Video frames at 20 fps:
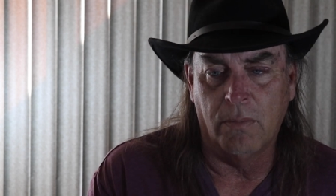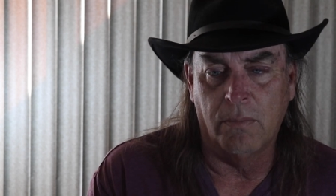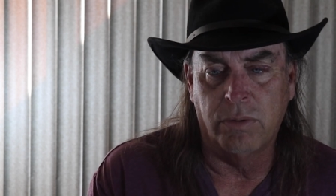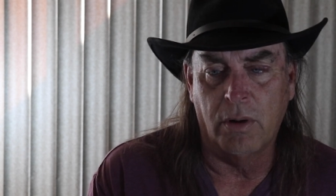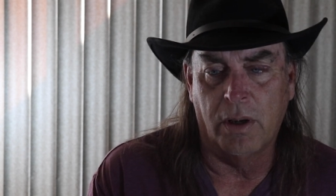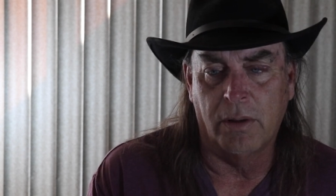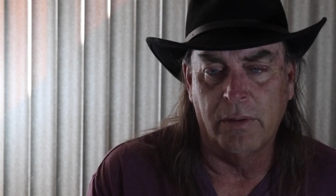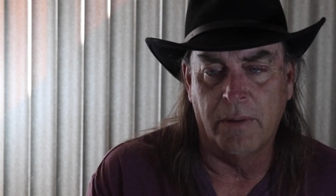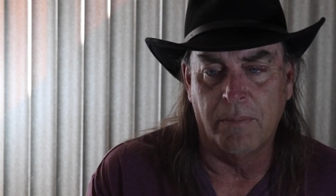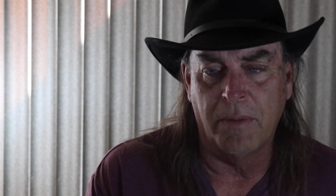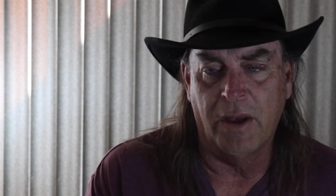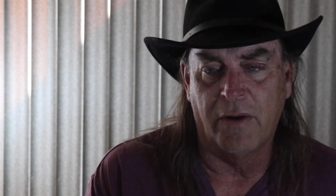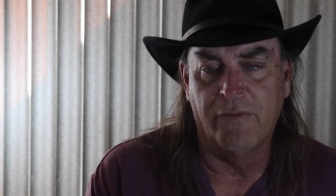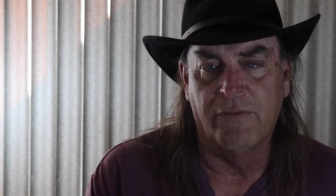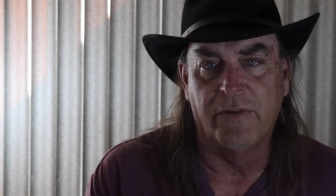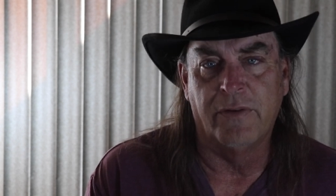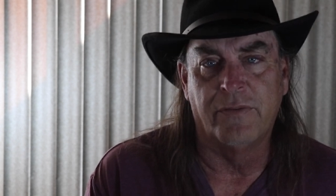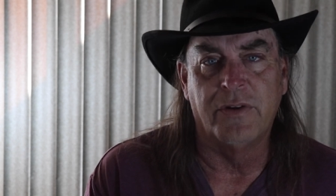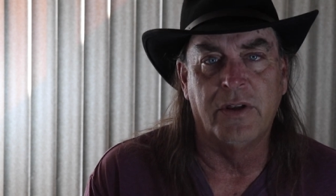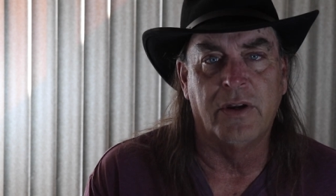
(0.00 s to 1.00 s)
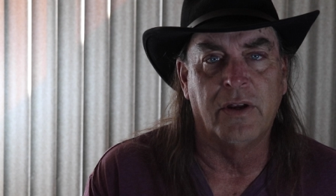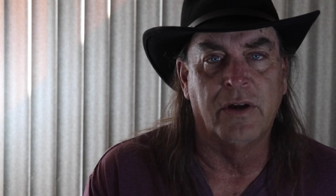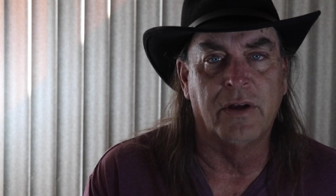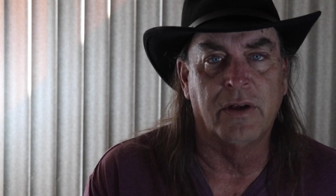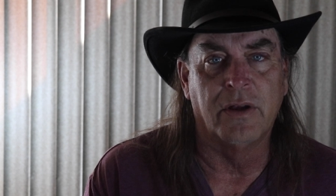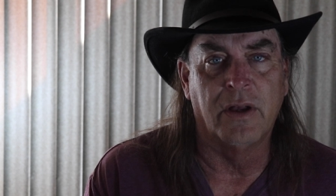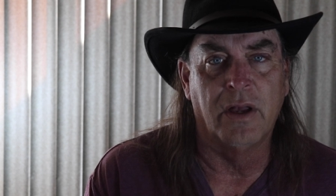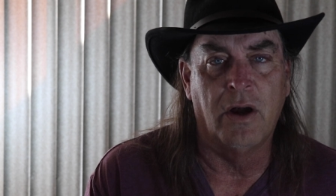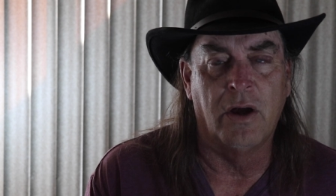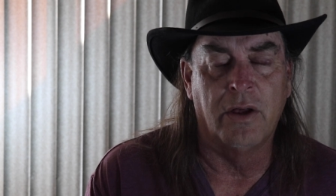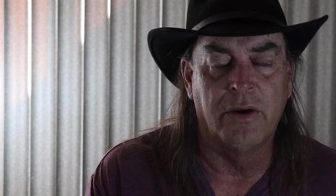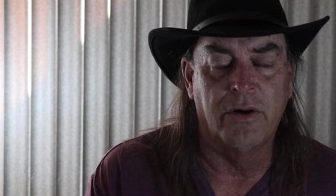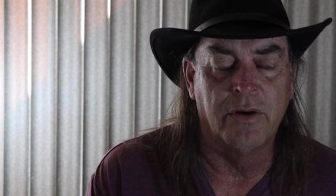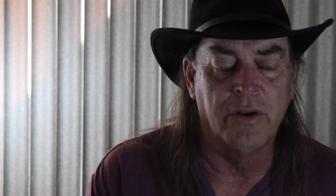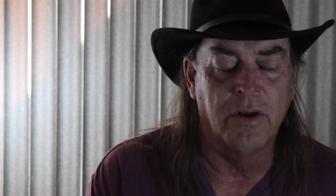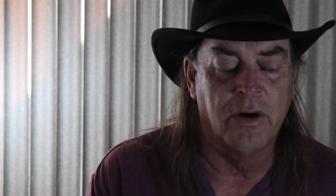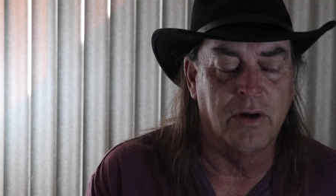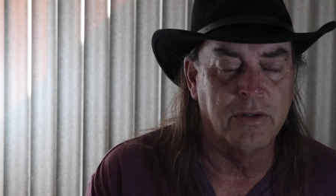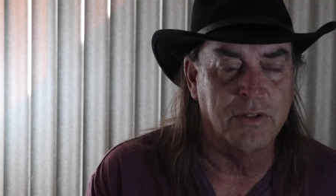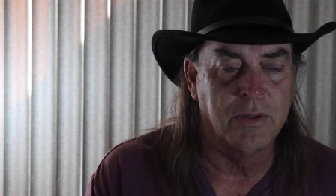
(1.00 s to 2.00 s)
probably about 50 to 100
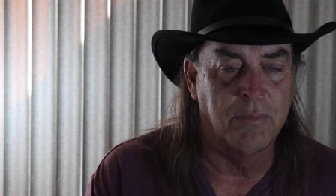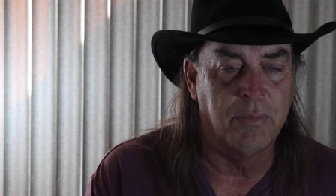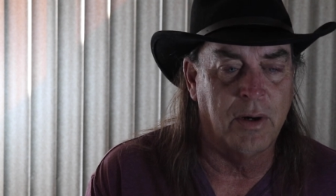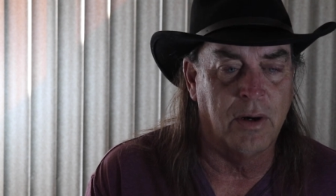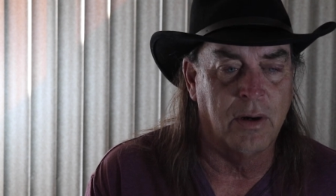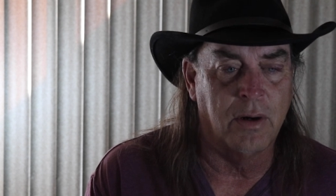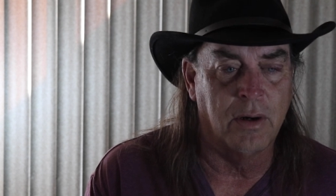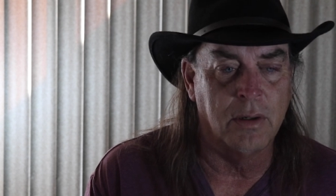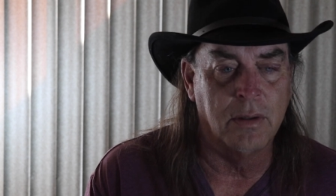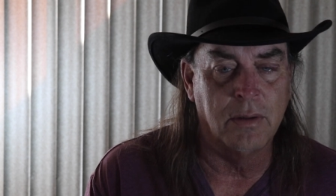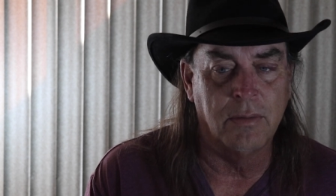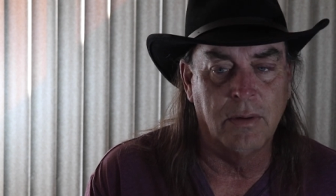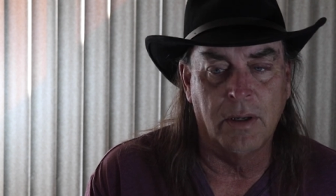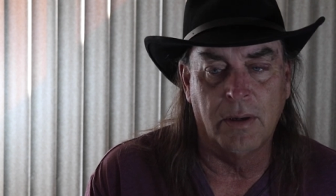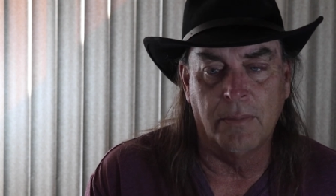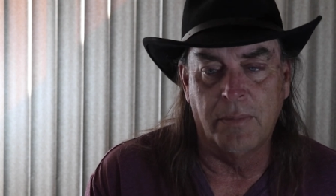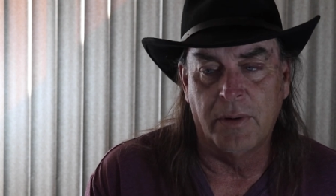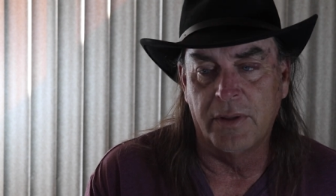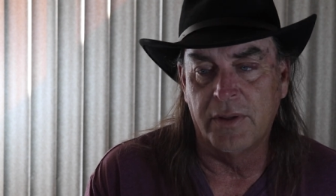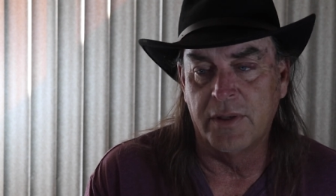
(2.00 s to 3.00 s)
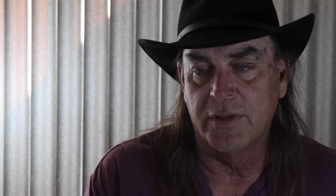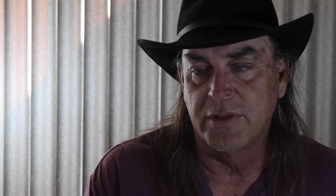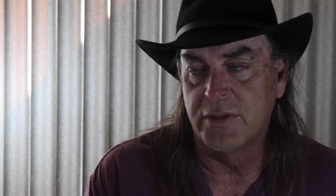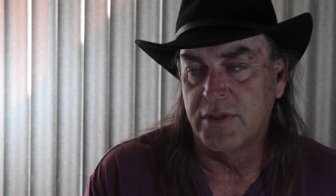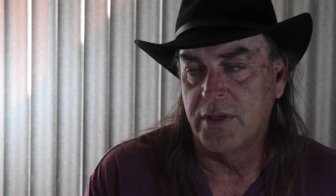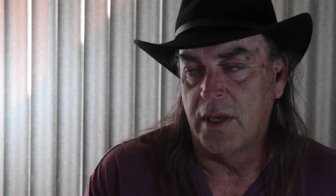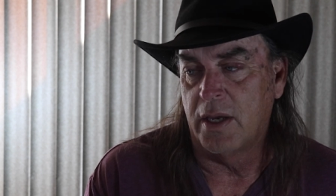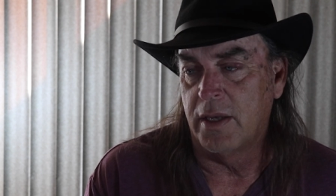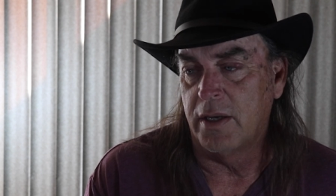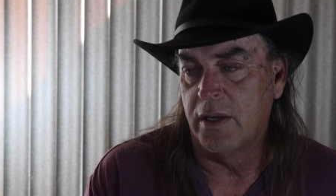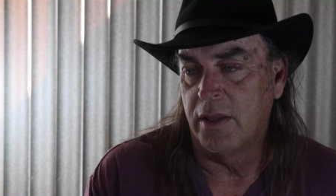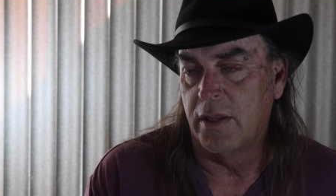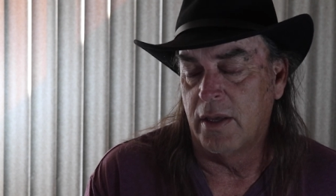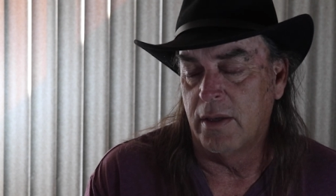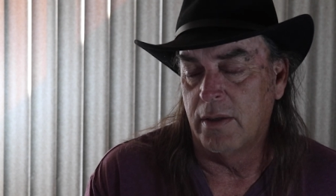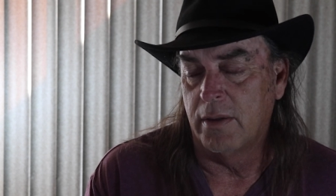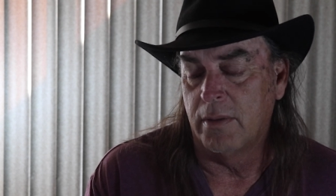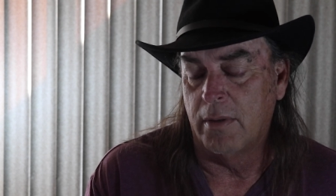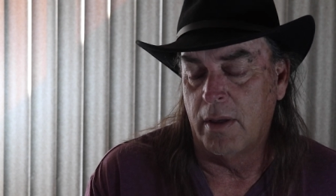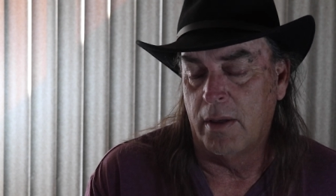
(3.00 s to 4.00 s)
yards apart up on this side of
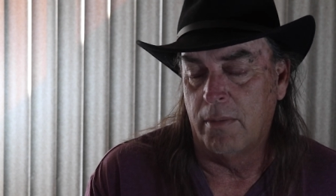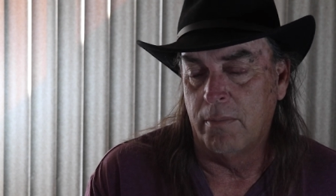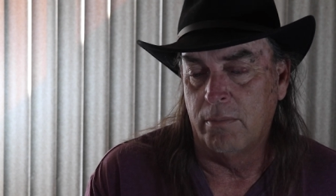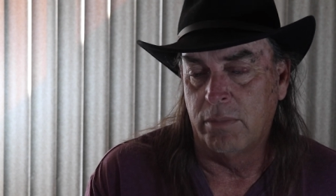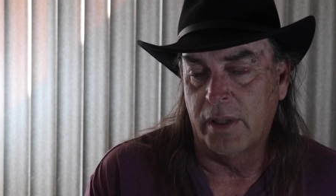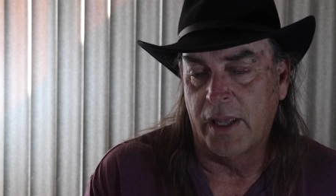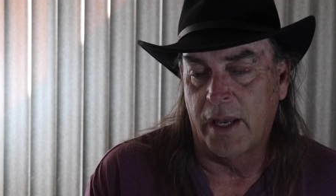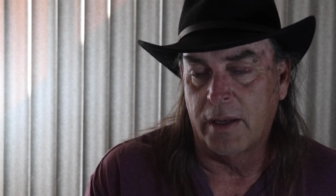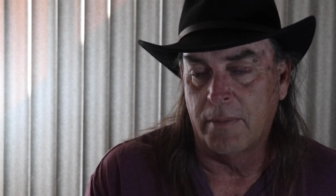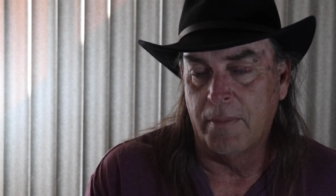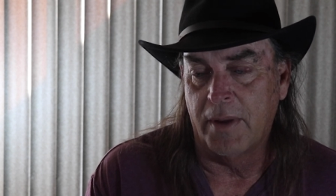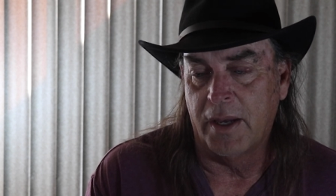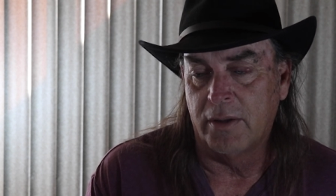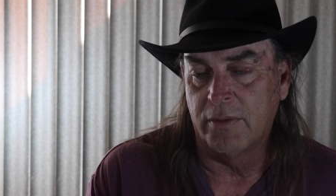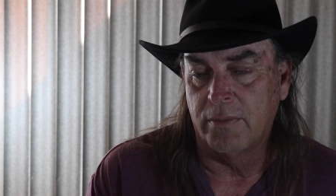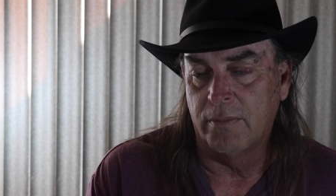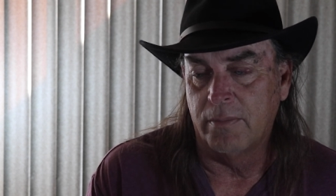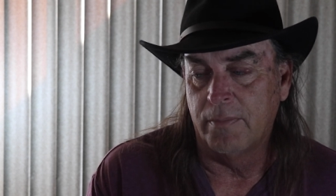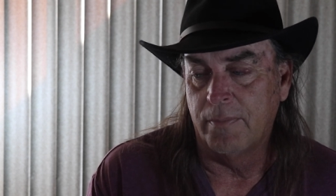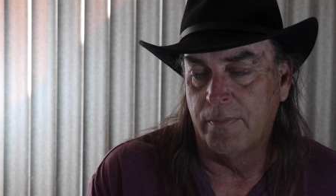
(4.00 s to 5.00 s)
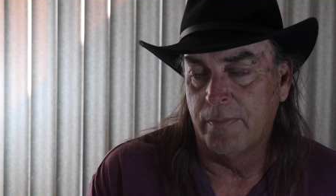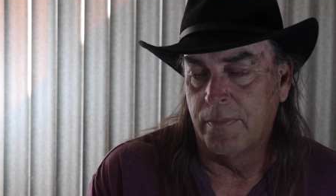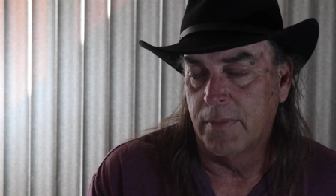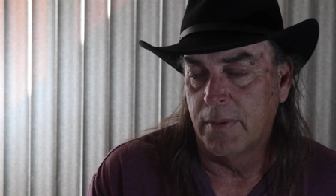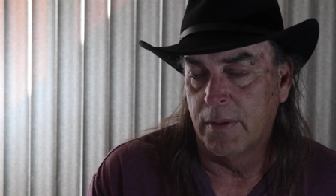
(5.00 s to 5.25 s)
the Black Mountain,